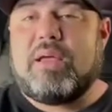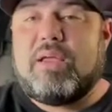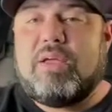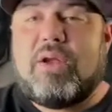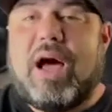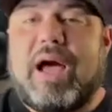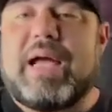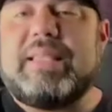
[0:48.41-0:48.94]

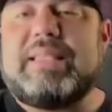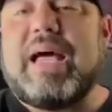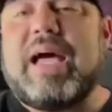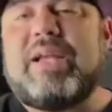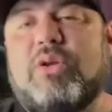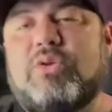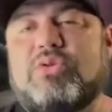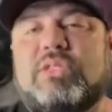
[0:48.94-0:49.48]
I got
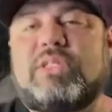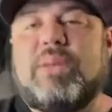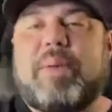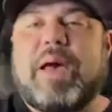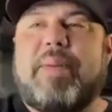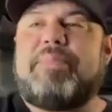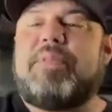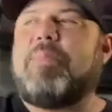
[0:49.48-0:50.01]
diagnosed with sleep
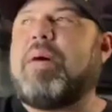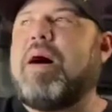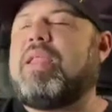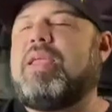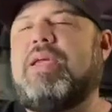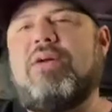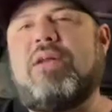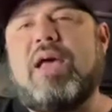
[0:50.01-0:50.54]
apnea about 1.5
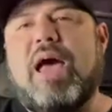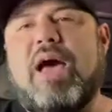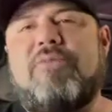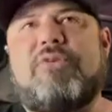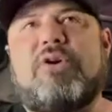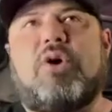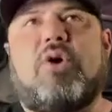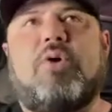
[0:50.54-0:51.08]
years
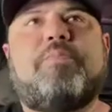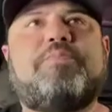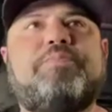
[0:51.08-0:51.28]
ago.